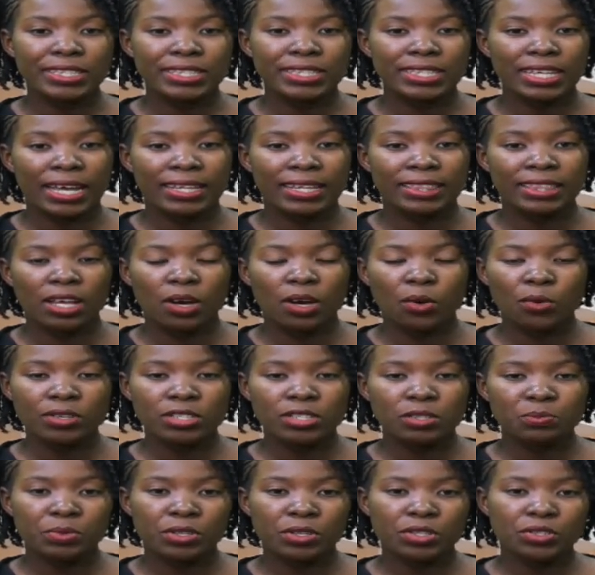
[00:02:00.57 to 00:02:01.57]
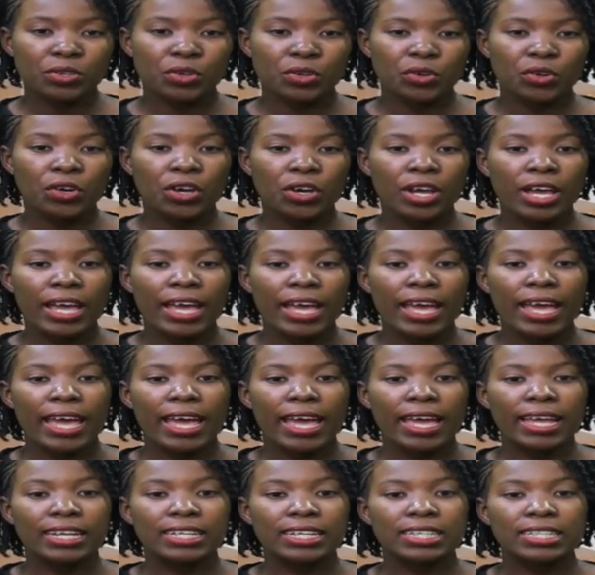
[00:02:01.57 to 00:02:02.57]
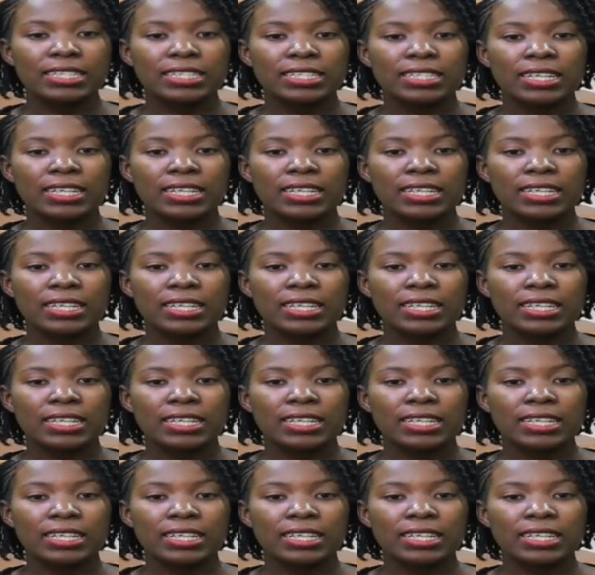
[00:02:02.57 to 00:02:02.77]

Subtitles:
at the hospital, and